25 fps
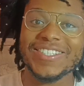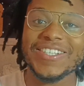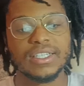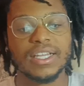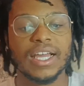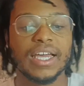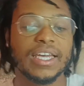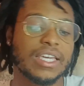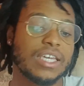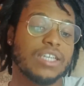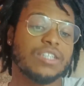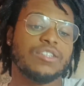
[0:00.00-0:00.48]

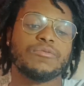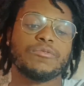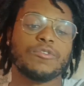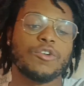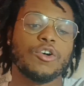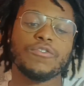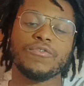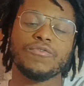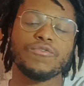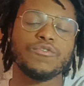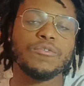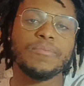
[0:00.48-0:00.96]
Like it's
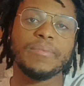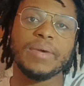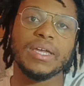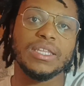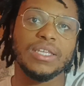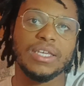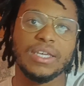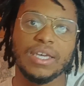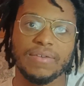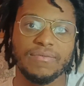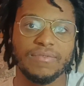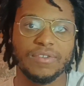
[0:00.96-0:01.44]
gone through
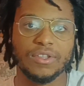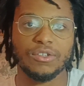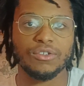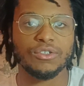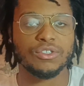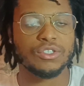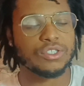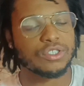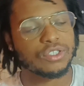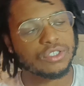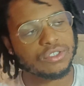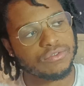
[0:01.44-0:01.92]
many
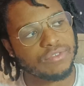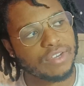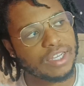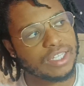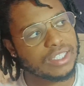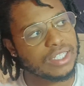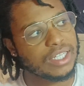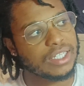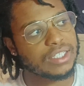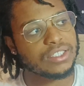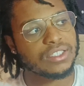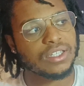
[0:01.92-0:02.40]
evolutions
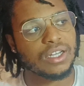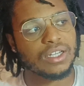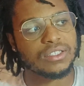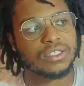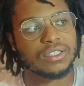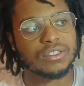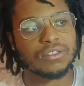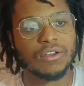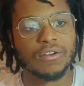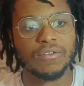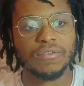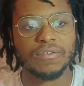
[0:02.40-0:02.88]
already. It
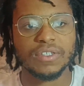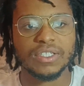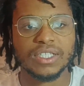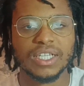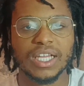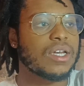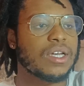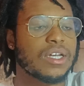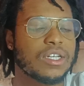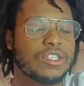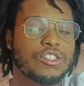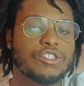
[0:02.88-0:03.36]
started off as
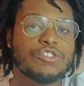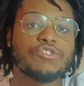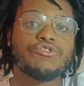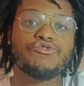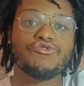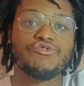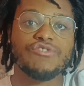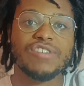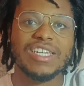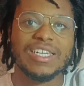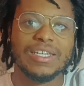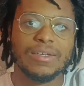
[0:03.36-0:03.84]
a
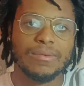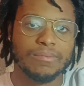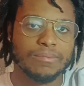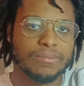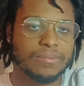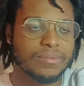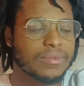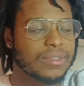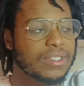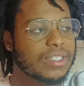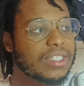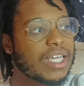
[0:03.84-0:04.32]

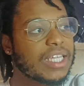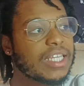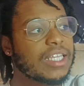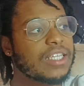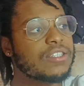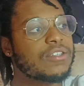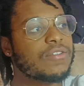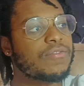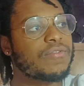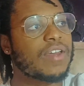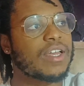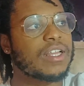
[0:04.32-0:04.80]
dream. Then it
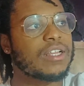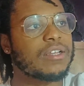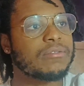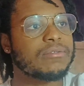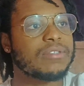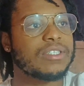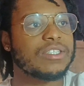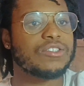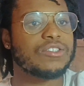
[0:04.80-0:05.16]
developed